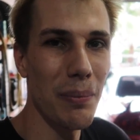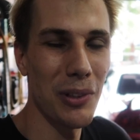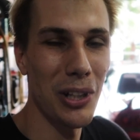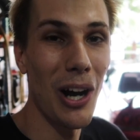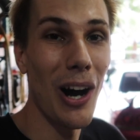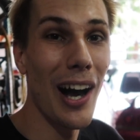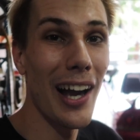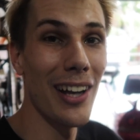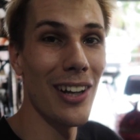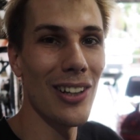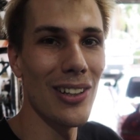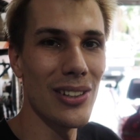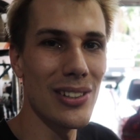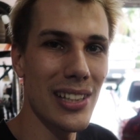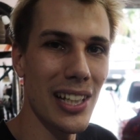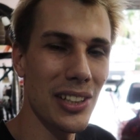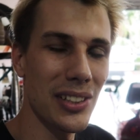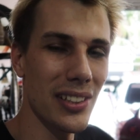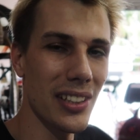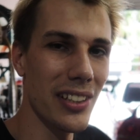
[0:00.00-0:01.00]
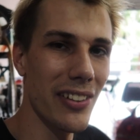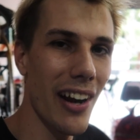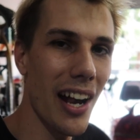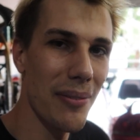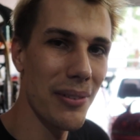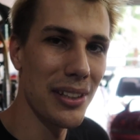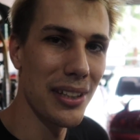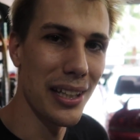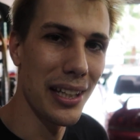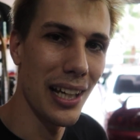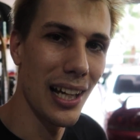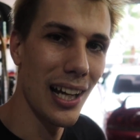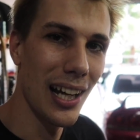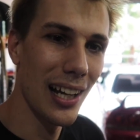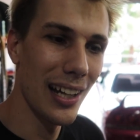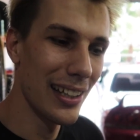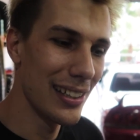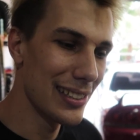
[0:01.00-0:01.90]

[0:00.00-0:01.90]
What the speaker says: Kyle, who's actually grabbing the car,